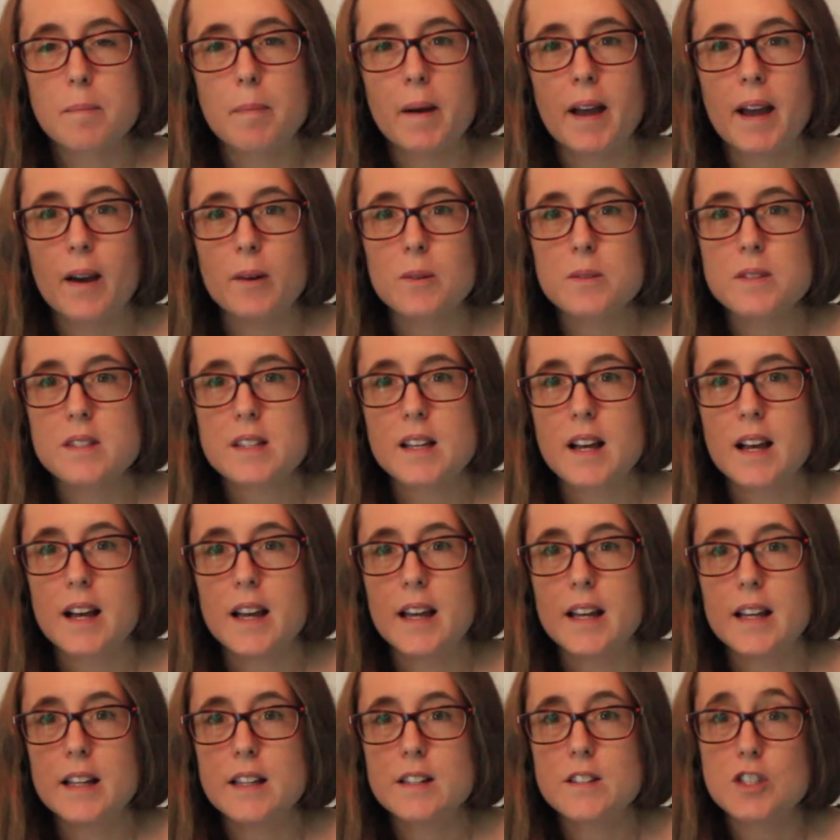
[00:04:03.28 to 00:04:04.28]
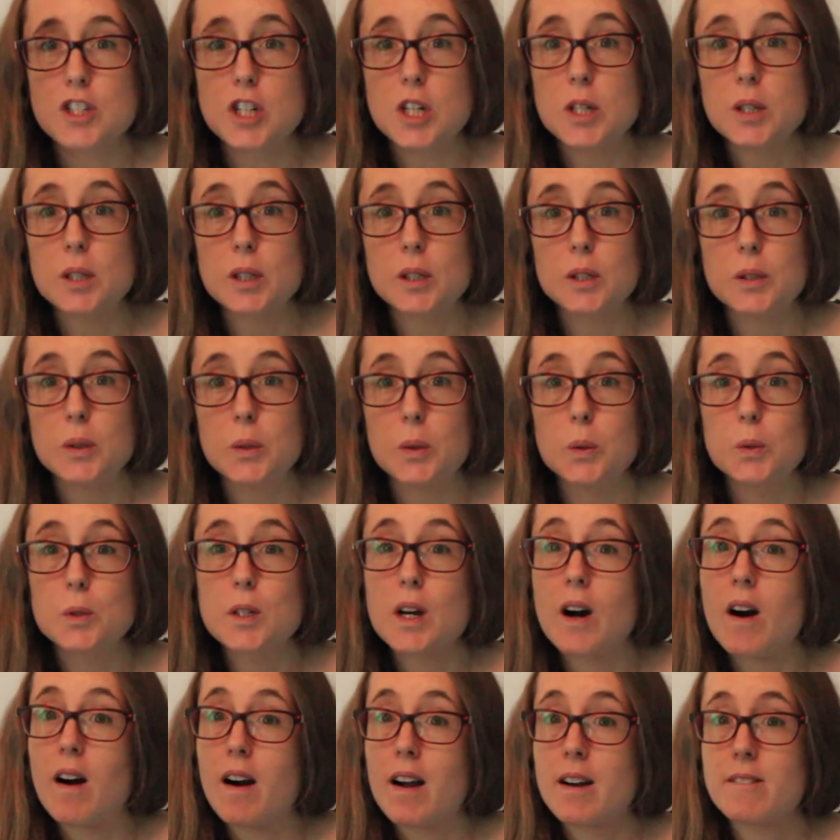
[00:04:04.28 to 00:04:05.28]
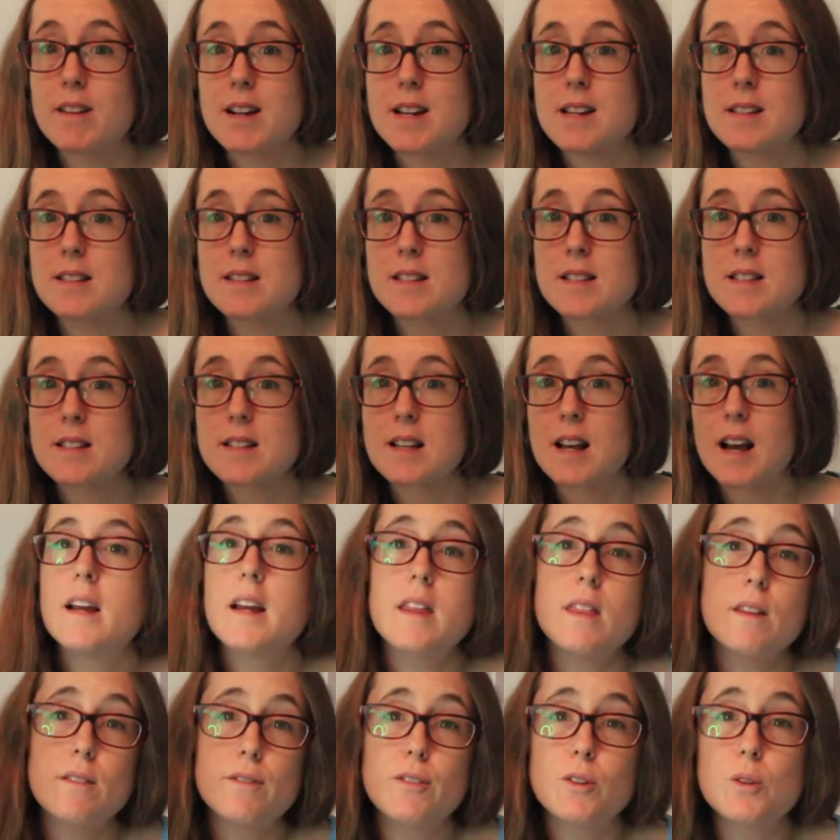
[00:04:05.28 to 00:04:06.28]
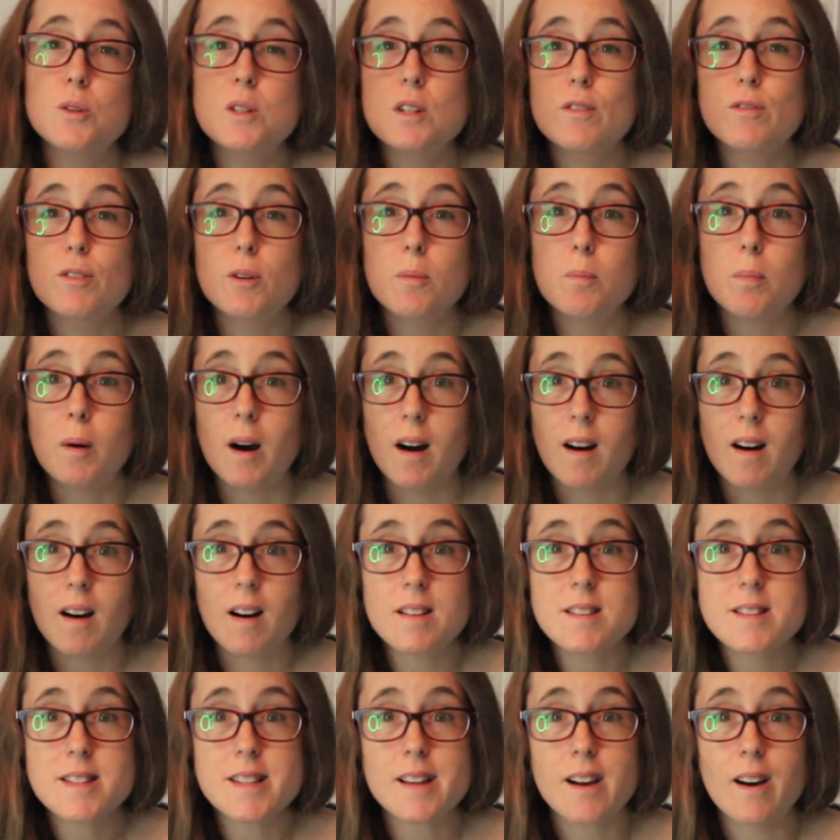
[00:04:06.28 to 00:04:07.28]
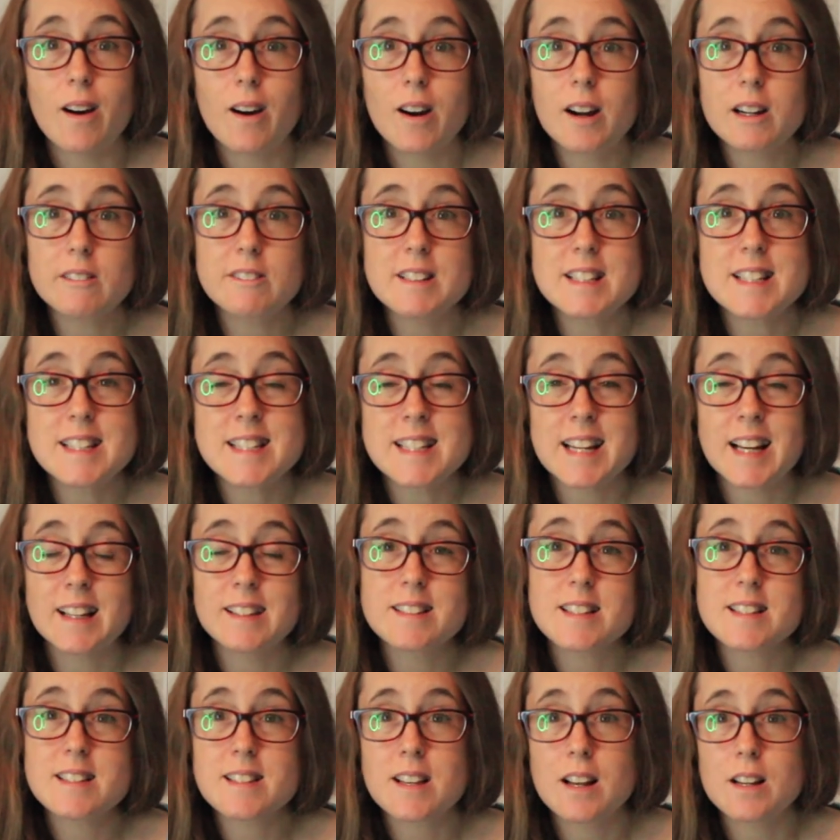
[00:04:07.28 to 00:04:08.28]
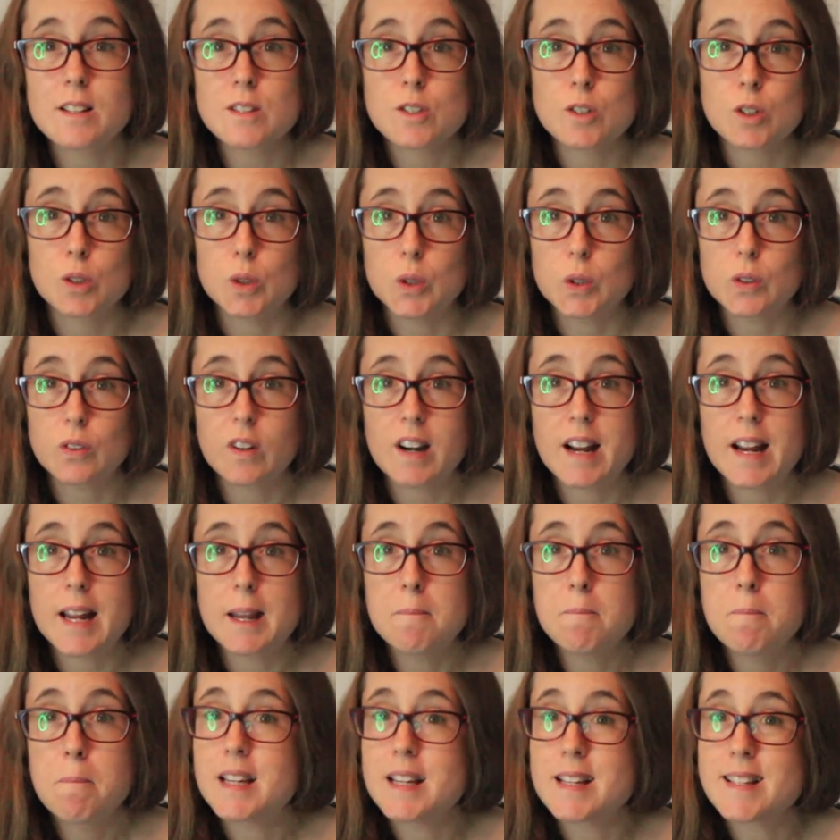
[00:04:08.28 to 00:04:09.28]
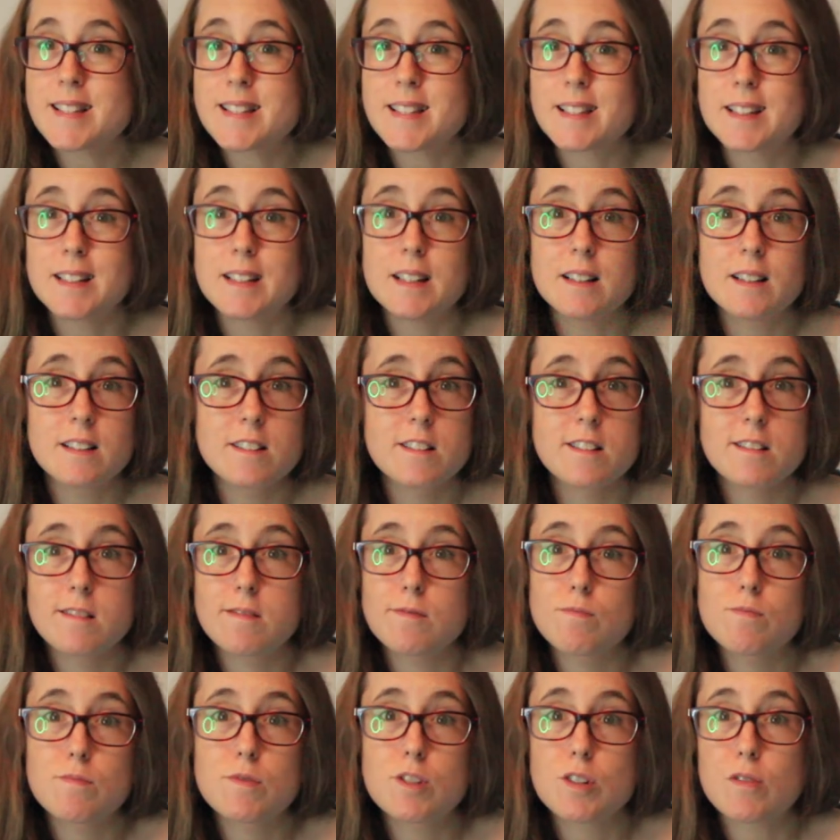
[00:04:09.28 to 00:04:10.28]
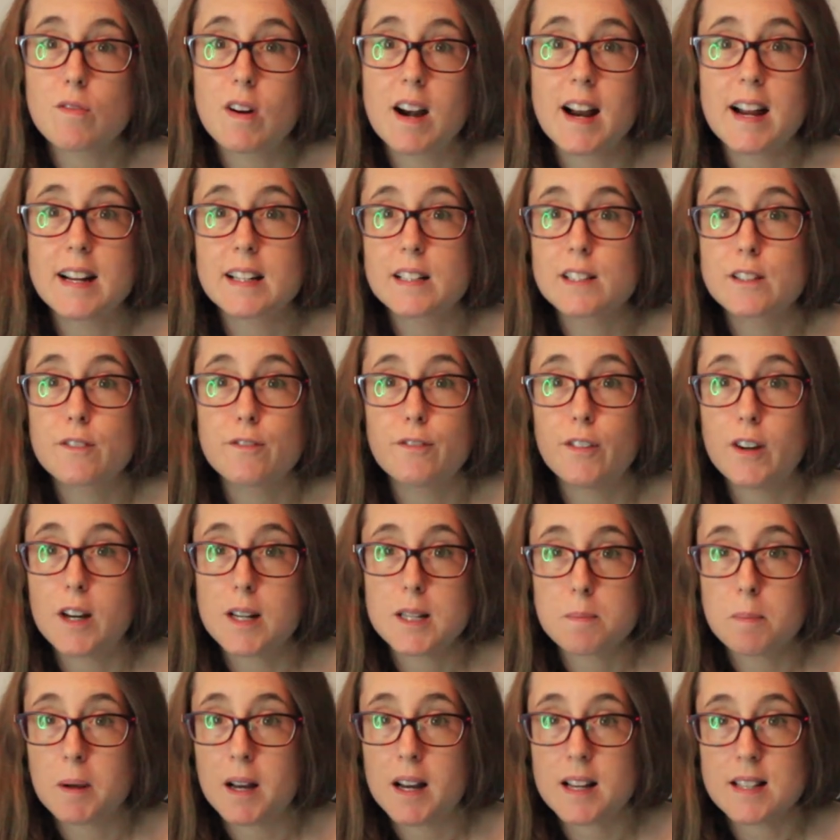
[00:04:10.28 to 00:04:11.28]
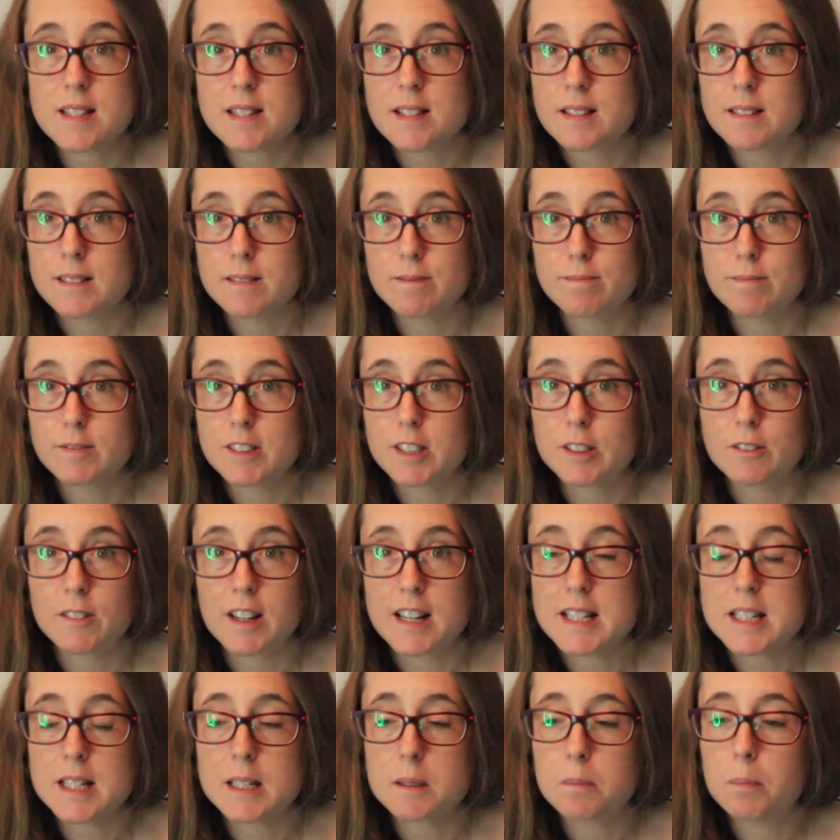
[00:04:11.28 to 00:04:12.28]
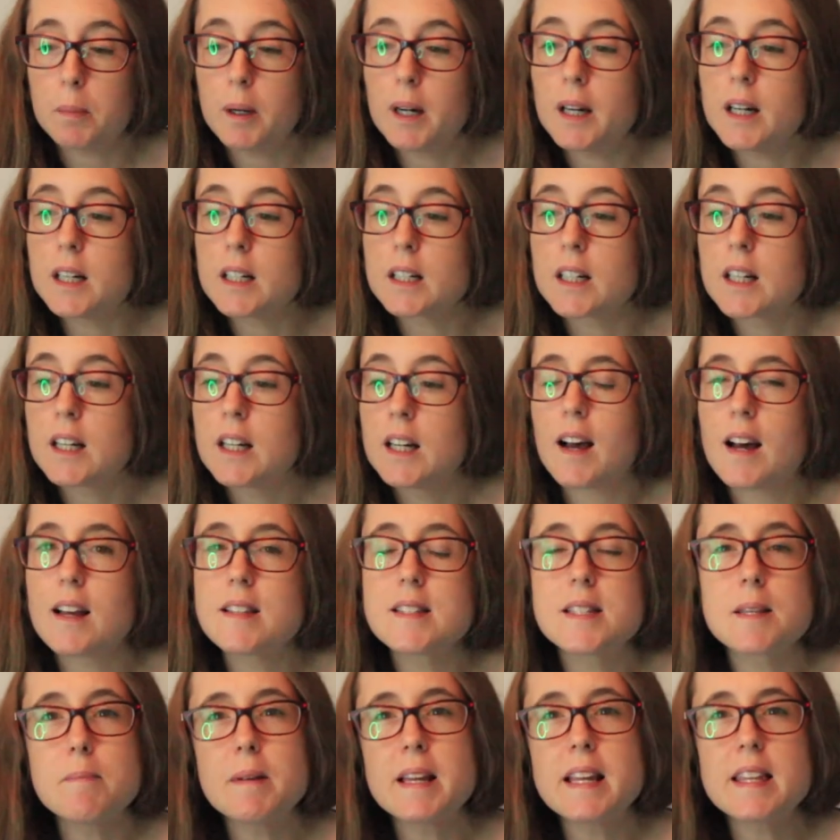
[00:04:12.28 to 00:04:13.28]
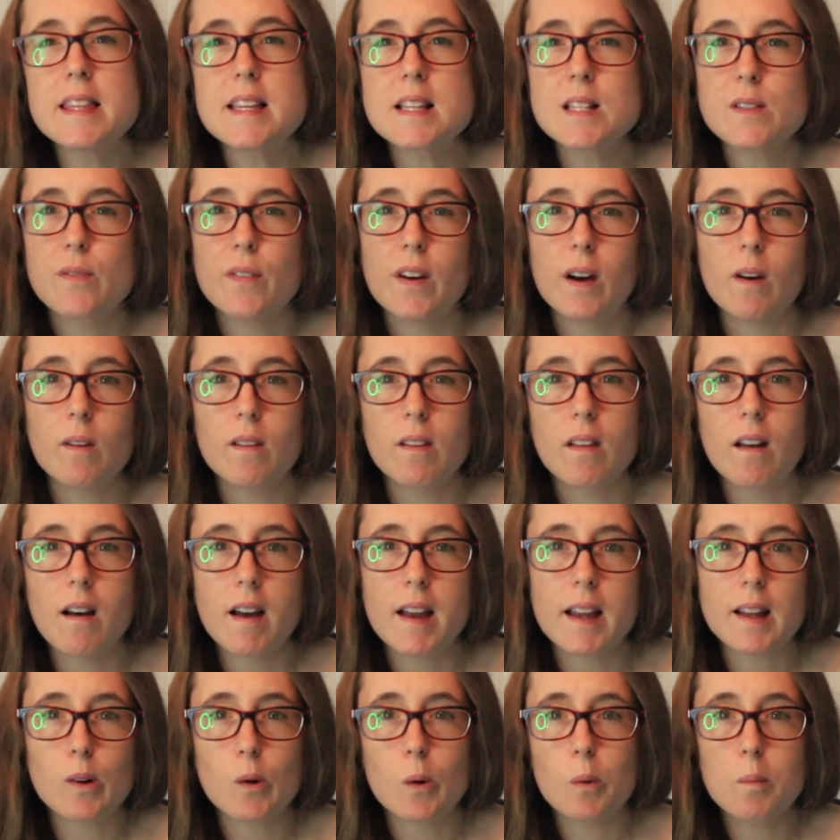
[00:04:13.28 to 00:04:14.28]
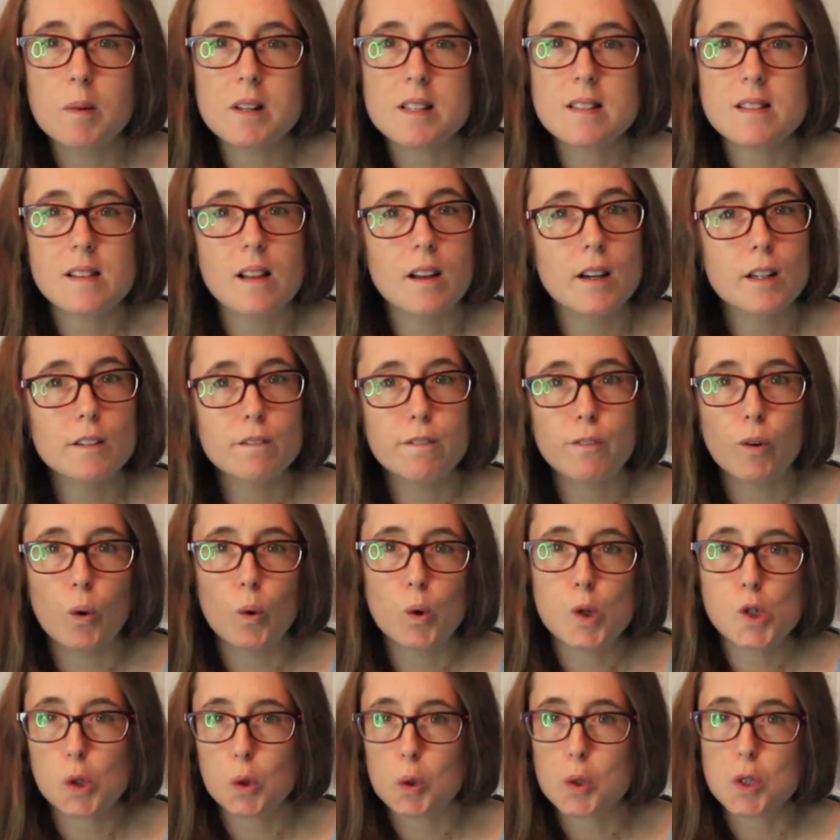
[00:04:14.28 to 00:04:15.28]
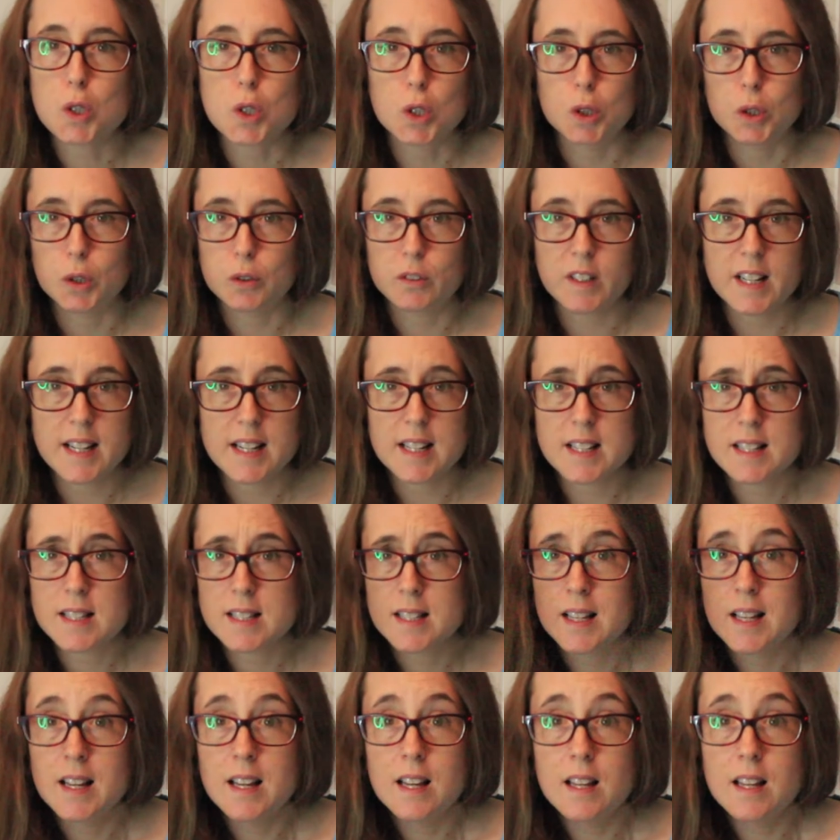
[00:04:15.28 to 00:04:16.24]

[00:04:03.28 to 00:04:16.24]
about a student called Iris. In the four different parts, Iris tells us her story. It's a direct first person narrated book, and to me this felt like almost like four short stories.